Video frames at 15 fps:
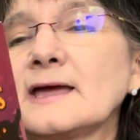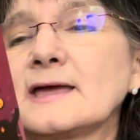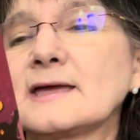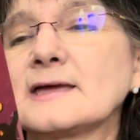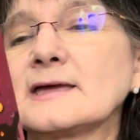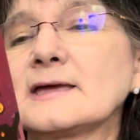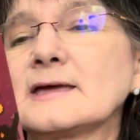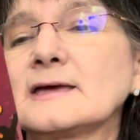
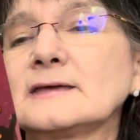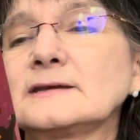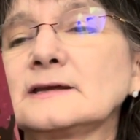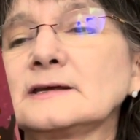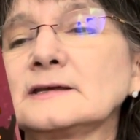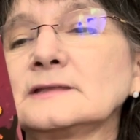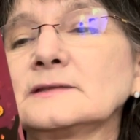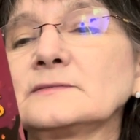And
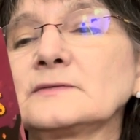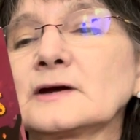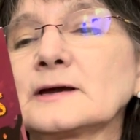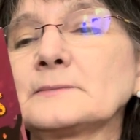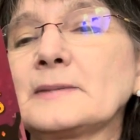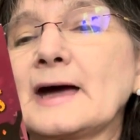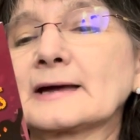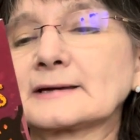in the very
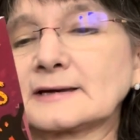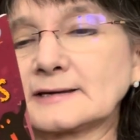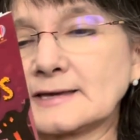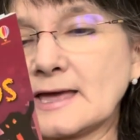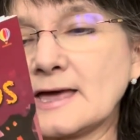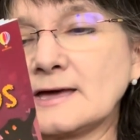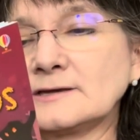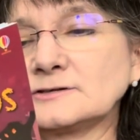back,
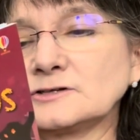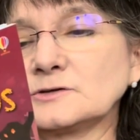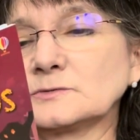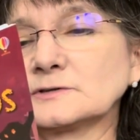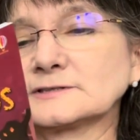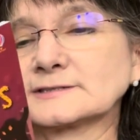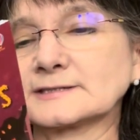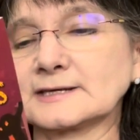again, you
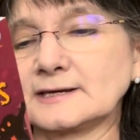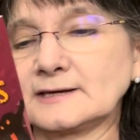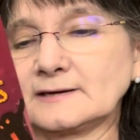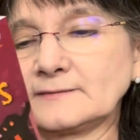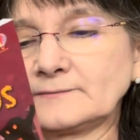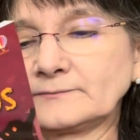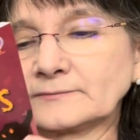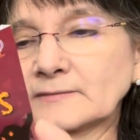will see
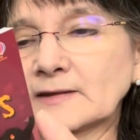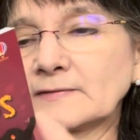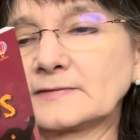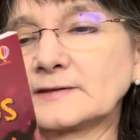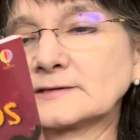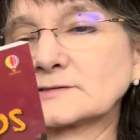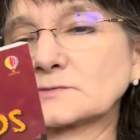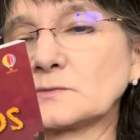
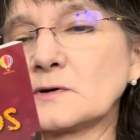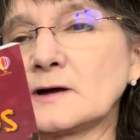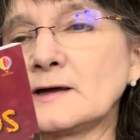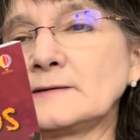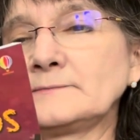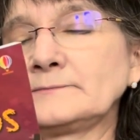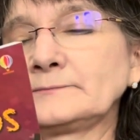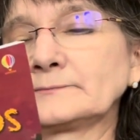this one